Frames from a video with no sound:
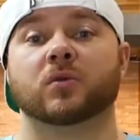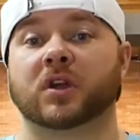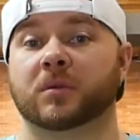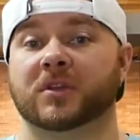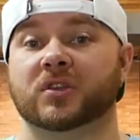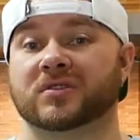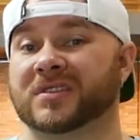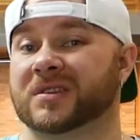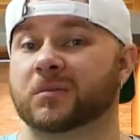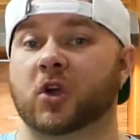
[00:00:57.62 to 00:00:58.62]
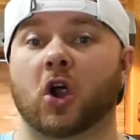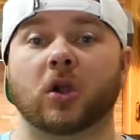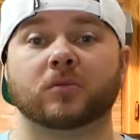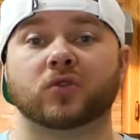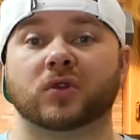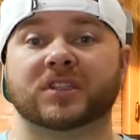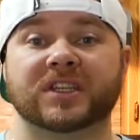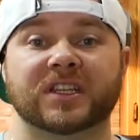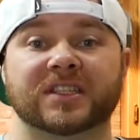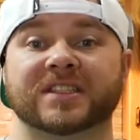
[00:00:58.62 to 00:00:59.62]
We're gonna be using some carb
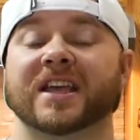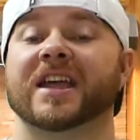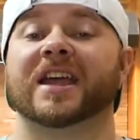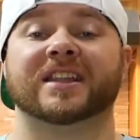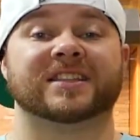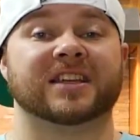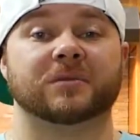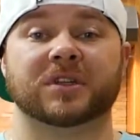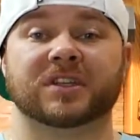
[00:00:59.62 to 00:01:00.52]
tortillas and it's gonna be